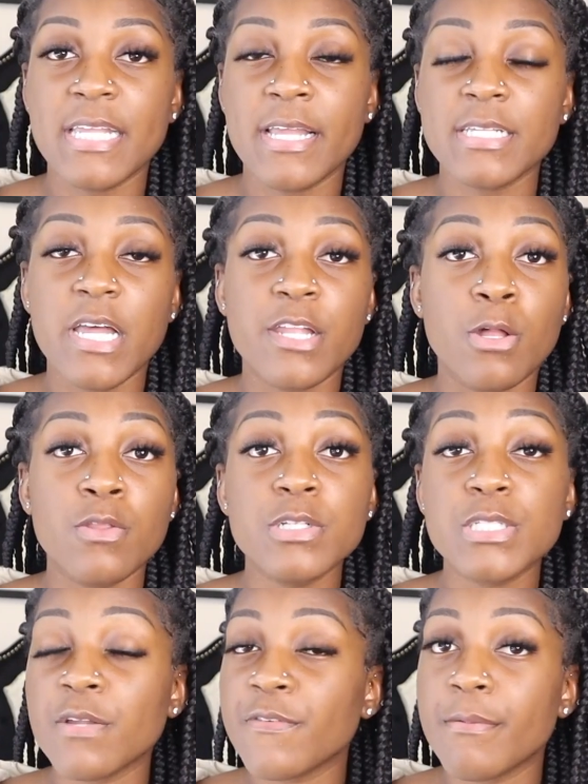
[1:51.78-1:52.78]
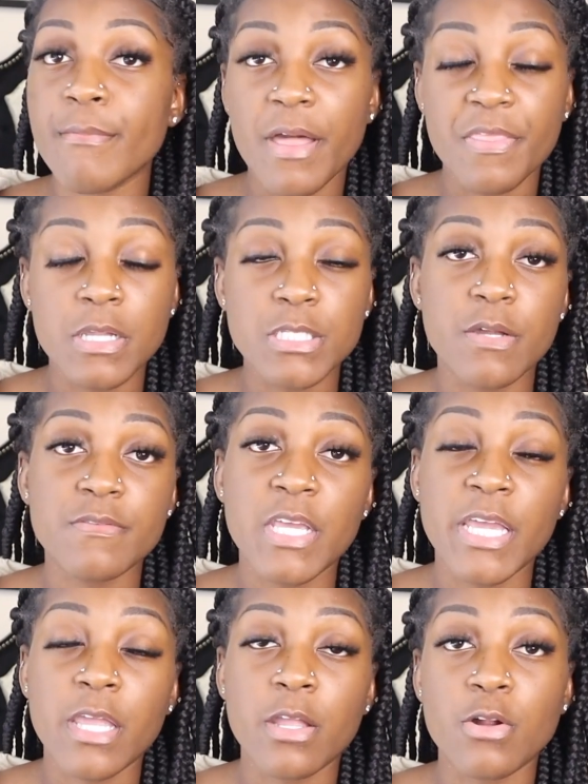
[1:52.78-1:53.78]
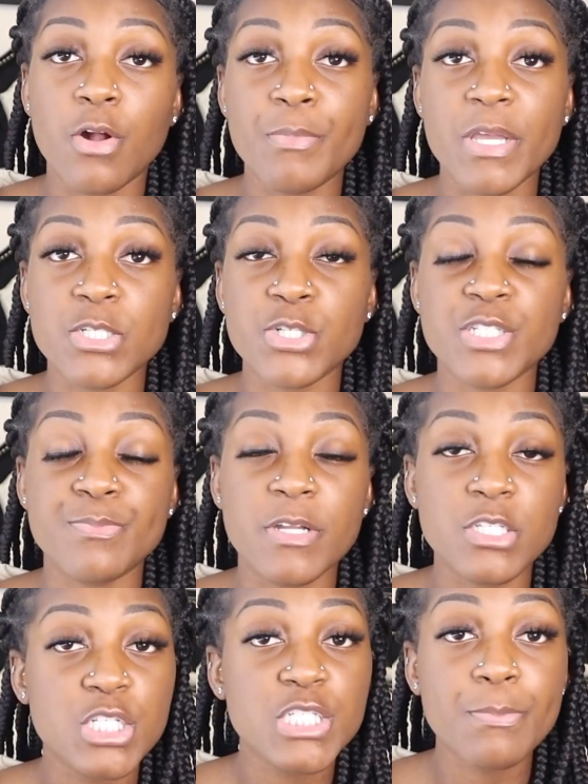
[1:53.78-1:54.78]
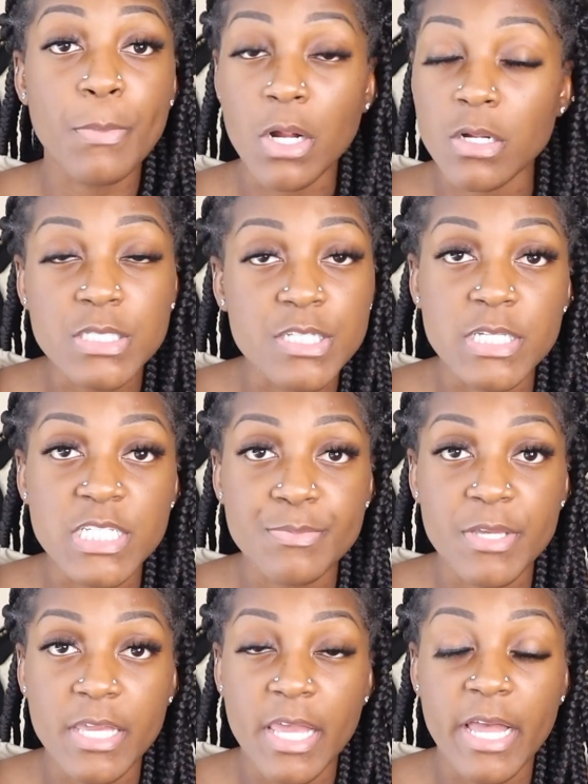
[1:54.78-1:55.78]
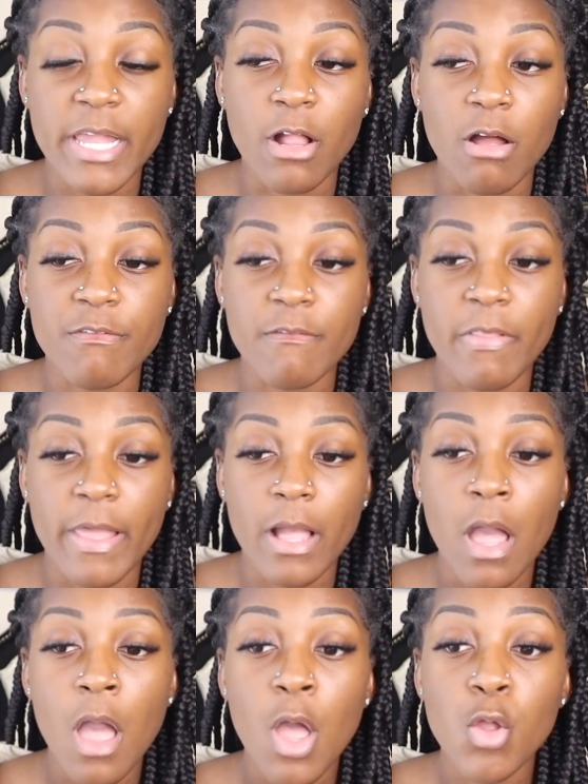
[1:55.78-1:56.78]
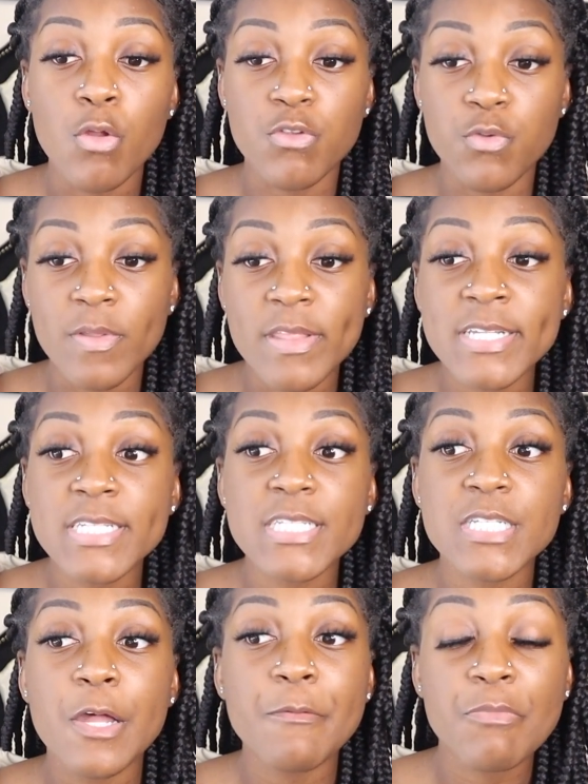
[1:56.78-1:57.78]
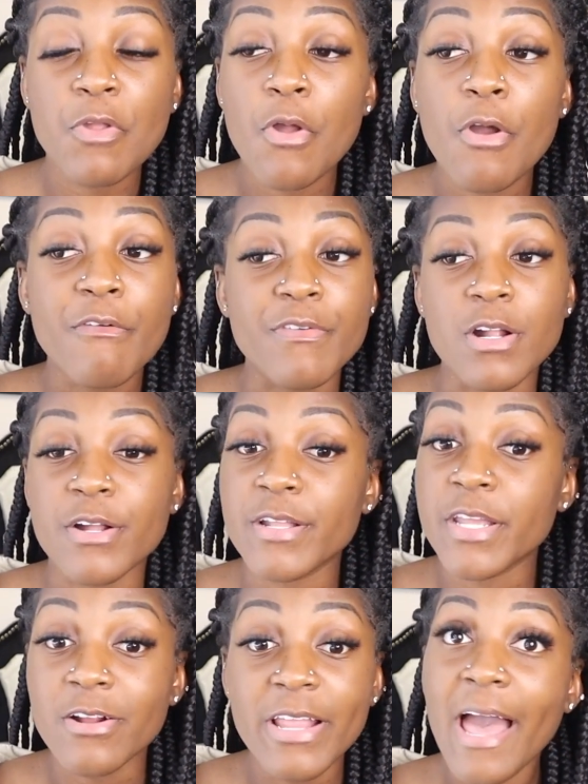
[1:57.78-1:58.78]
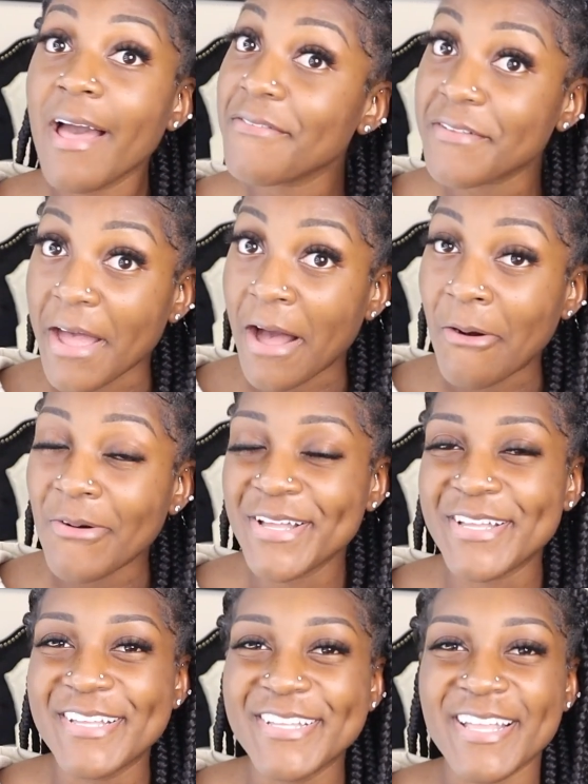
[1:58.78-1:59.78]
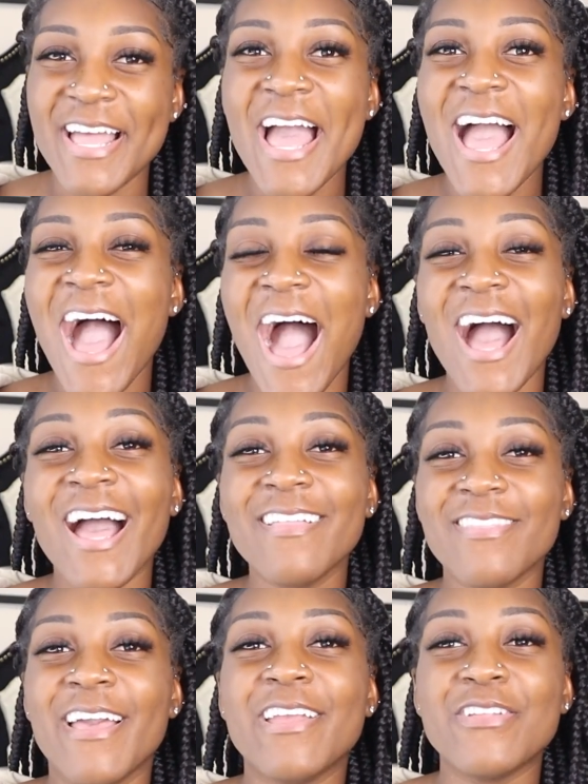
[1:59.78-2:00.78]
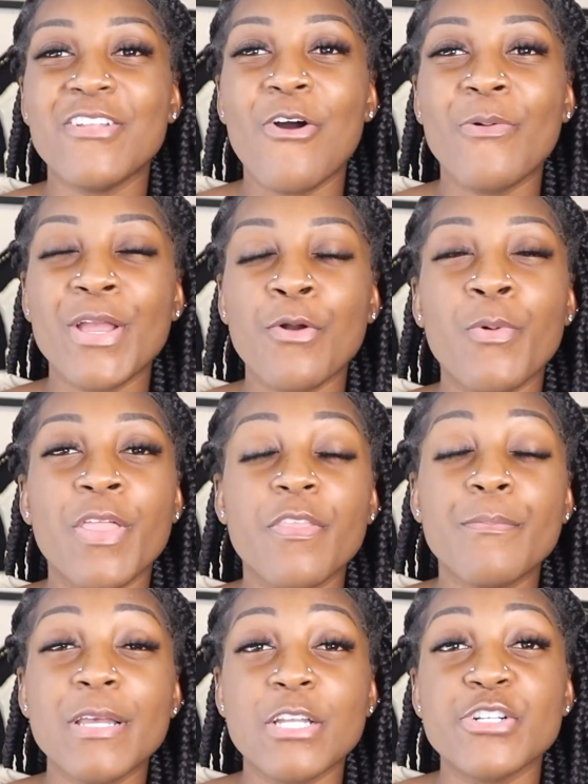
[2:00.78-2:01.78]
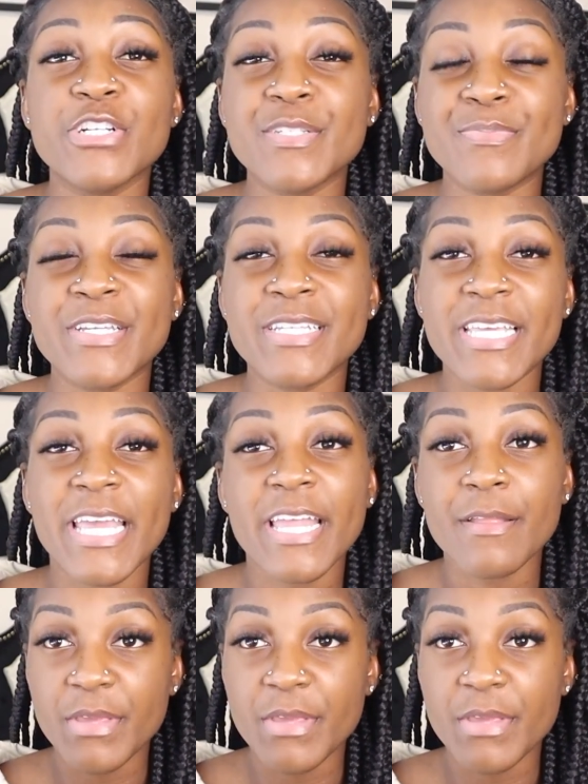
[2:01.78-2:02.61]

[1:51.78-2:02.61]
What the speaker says: things. I know there's different methods of taking your own pictures, but just personally speaking and off of like doing this for a good 1.5 years now, I like knowing when the picture is being taken